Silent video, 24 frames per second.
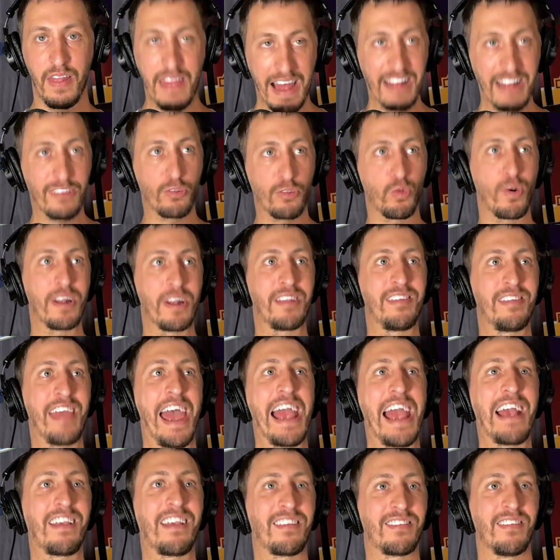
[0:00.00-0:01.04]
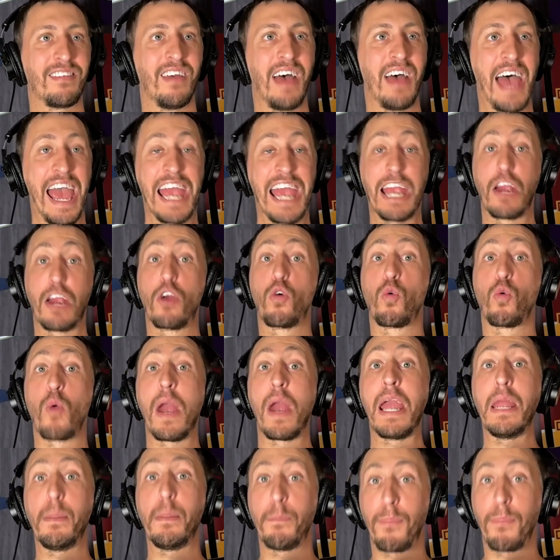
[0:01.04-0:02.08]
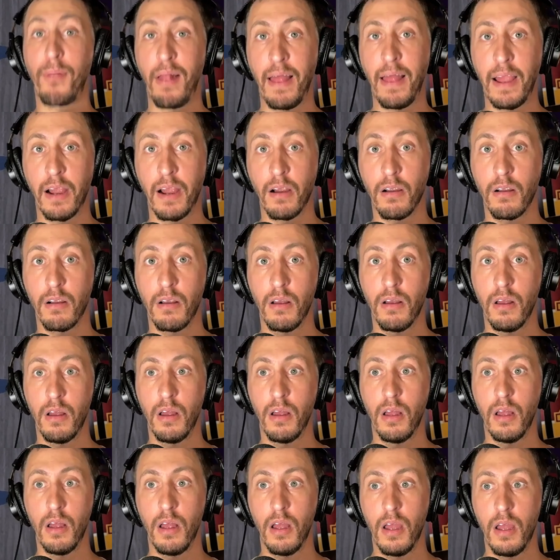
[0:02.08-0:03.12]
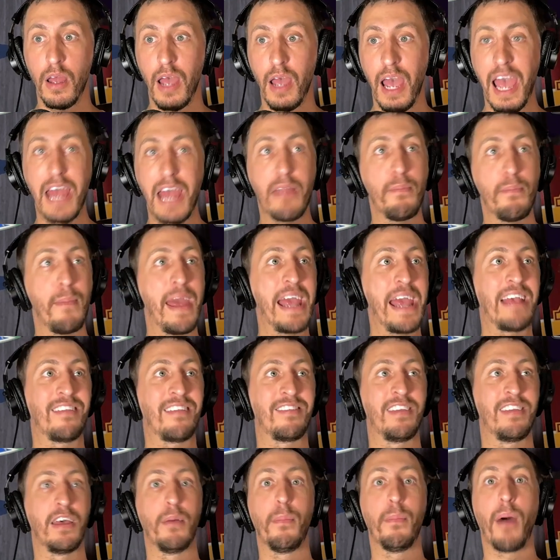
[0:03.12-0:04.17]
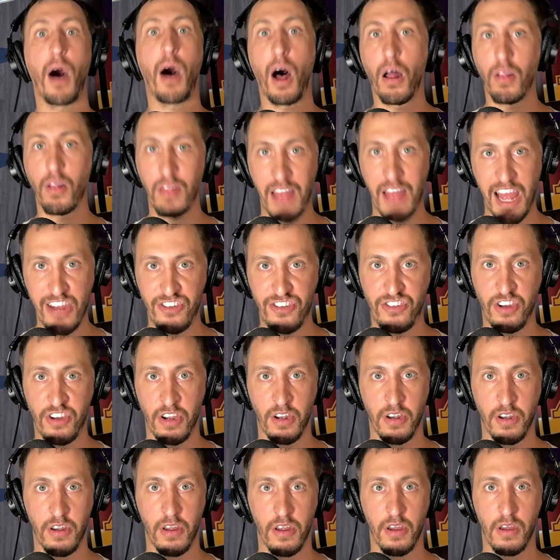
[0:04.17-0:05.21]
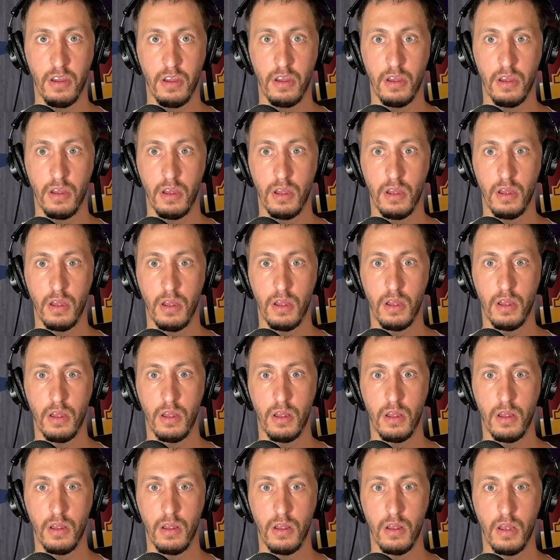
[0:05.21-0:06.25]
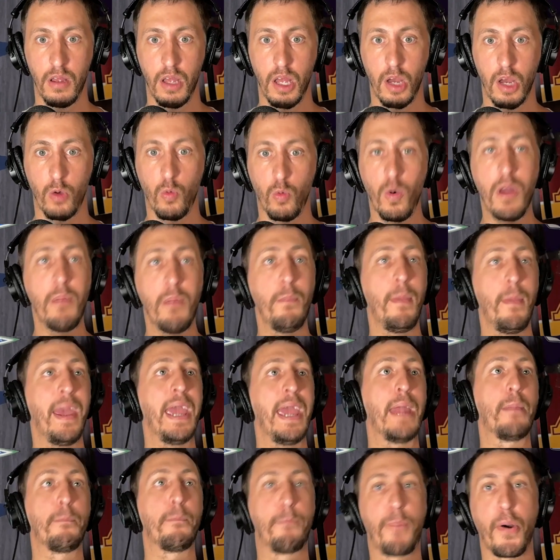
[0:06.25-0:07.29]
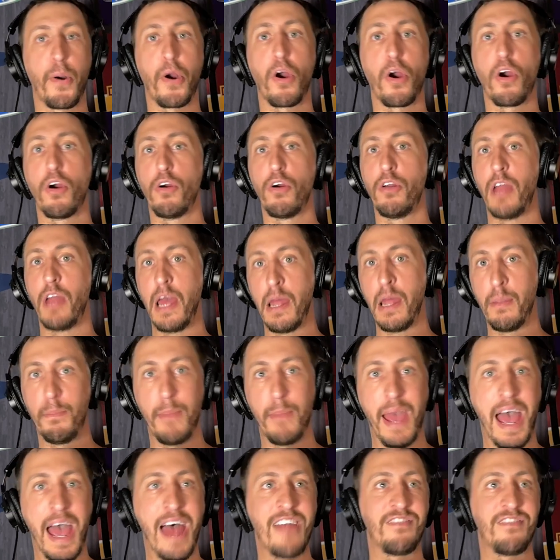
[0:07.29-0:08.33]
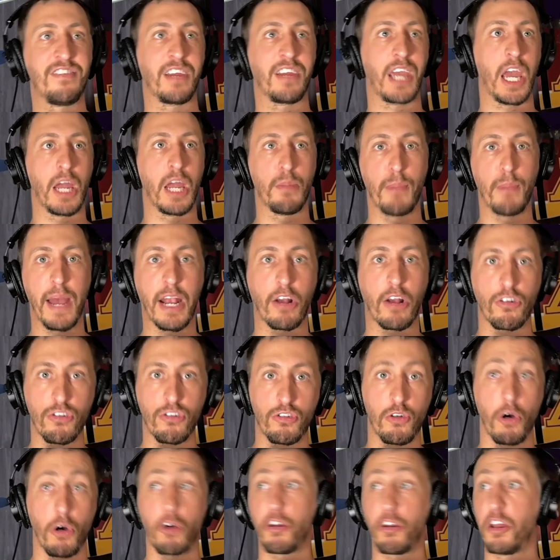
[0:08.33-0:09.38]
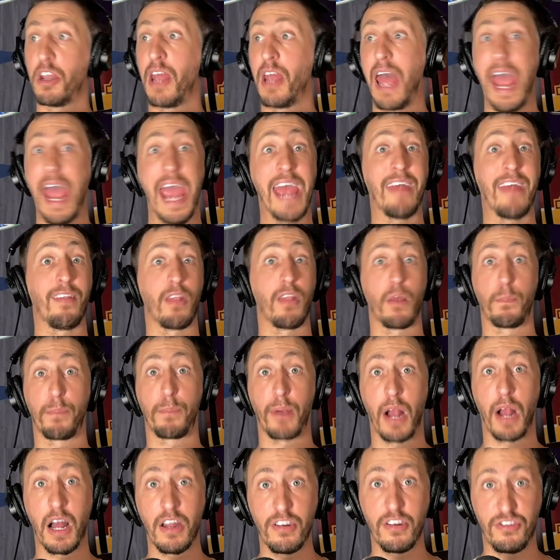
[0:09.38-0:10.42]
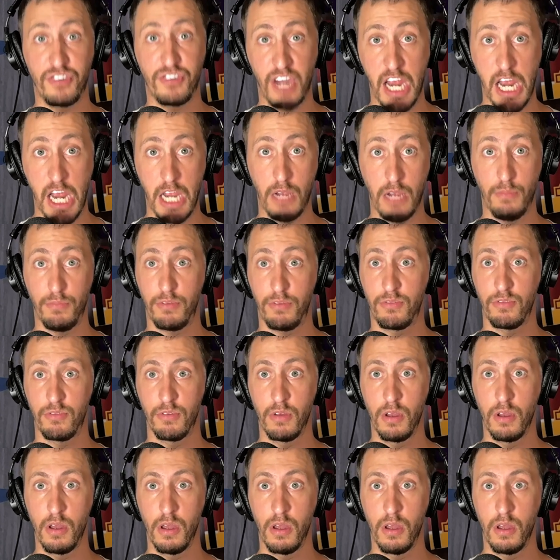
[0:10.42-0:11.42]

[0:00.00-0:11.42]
That's what takes a great player and makes him a legend. What made Bird and Magic and Michael Jordan and LeBron James,